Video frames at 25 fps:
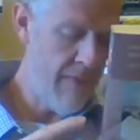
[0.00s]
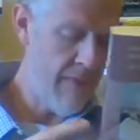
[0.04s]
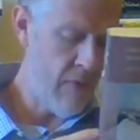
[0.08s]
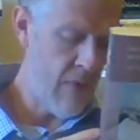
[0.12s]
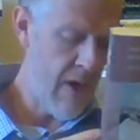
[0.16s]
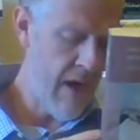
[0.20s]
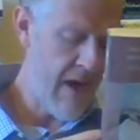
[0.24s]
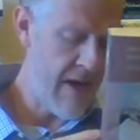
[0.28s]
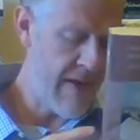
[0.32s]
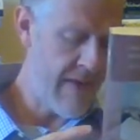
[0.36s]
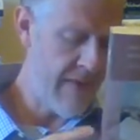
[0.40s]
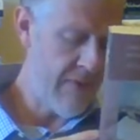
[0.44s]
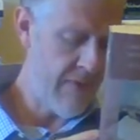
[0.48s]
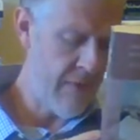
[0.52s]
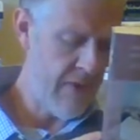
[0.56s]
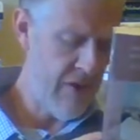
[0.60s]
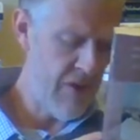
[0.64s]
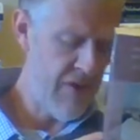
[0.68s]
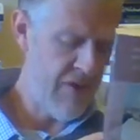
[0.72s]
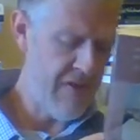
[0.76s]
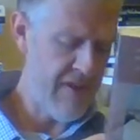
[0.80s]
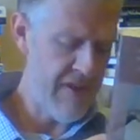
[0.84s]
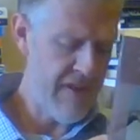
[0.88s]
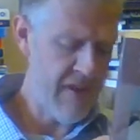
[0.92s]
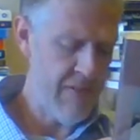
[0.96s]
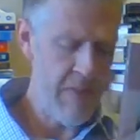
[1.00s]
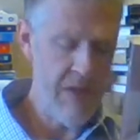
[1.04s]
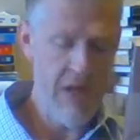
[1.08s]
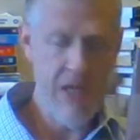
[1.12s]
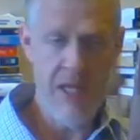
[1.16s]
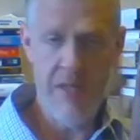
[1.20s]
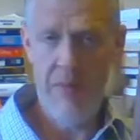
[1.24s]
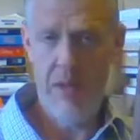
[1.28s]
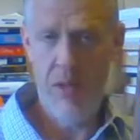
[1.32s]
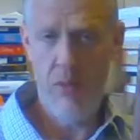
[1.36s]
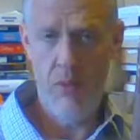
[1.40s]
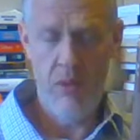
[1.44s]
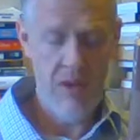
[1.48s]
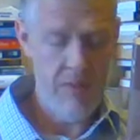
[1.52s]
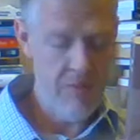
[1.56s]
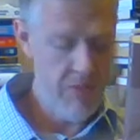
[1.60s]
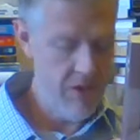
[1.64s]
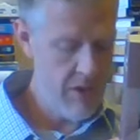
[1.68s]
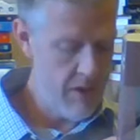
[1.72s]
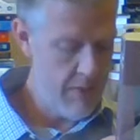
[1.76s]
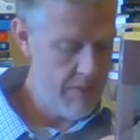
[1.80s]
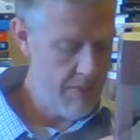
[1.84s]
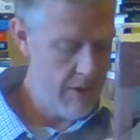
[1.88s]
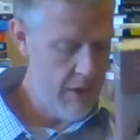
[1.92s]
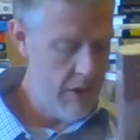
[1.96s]
of Varieties of Religious Experience by William
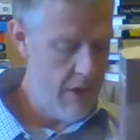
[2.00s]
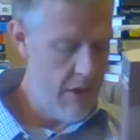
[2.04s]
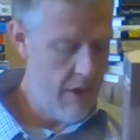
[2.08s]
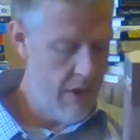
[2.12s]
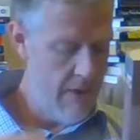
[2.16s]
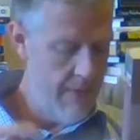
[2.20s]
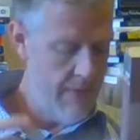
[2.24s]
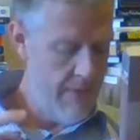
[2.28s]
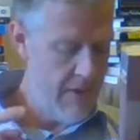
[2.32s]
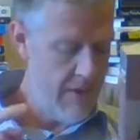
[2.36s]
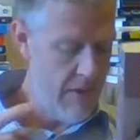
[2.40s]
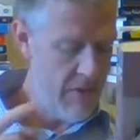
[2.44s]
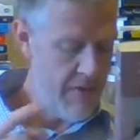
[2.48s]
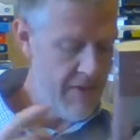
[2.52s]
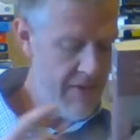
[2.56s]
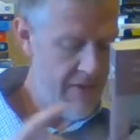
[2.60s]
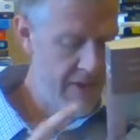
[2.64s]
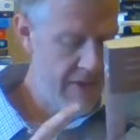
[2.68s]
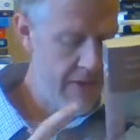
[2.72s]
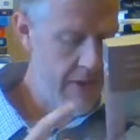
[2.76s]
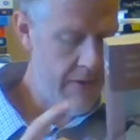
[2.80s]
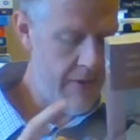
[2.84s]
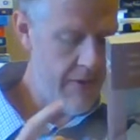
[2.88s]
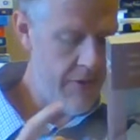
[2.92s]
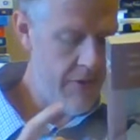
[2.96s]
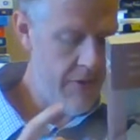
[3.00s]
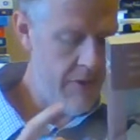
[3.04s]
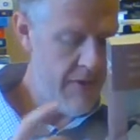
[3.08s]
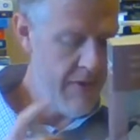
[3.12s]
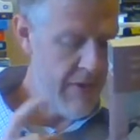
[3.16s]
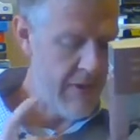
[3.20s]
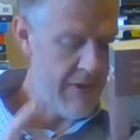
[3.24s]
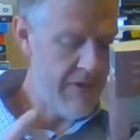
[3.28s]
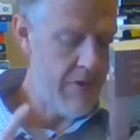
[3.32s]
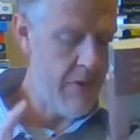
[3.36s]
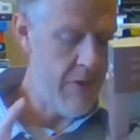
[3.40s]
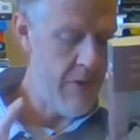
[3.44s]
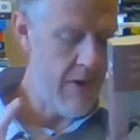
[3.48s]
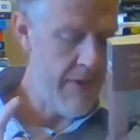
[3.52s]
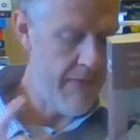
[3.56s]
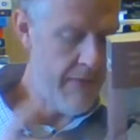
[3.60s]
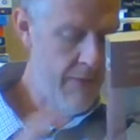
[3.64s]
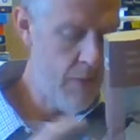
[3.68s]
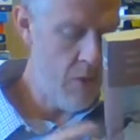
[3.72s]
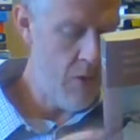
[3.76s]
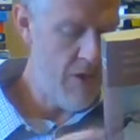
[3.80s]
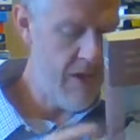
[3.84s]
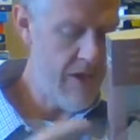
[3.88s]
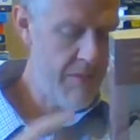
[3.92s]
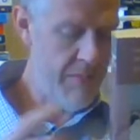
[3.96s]
James. Footnote six
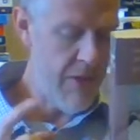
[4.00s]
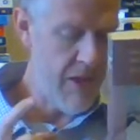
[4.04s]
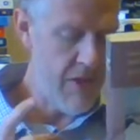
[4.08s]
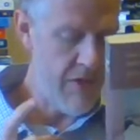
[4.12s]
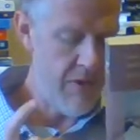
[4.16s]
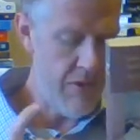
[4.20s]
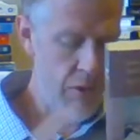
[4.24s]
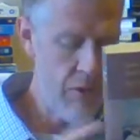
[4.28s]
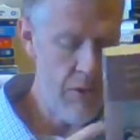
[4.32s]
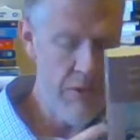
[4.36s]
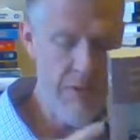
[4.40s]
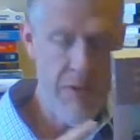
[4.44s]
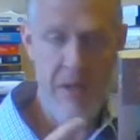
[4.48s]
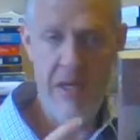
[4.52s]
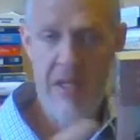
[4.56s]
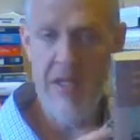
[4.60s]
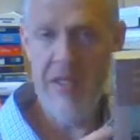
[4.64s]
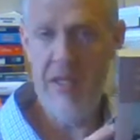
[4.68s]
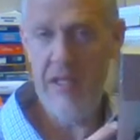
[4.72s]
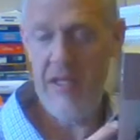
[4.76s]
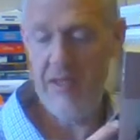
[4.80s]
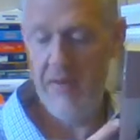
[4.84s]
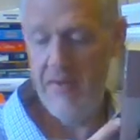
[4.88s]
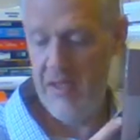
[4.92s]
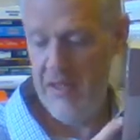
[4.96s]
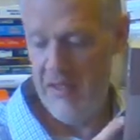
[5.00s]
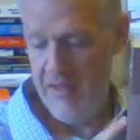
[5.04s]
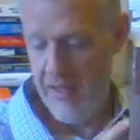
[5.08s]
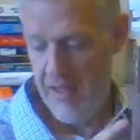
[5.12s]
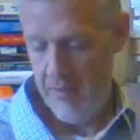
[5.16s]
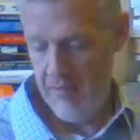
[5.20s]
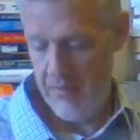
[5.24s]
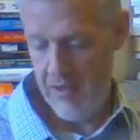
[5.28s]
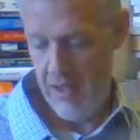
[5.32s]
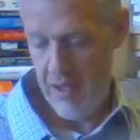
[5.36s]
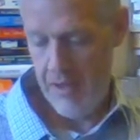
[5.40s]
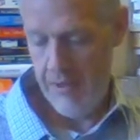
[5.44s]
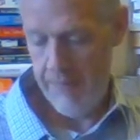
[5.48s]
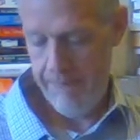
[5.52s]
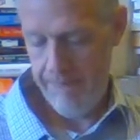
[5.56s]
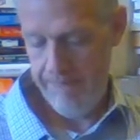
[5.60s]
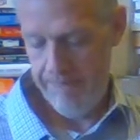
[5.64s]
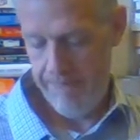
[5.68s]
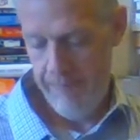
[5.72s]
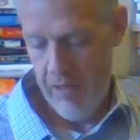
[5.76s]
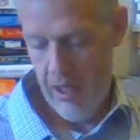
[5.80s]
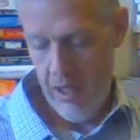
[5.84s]
thirty-four is page two thirty-six of the same thing.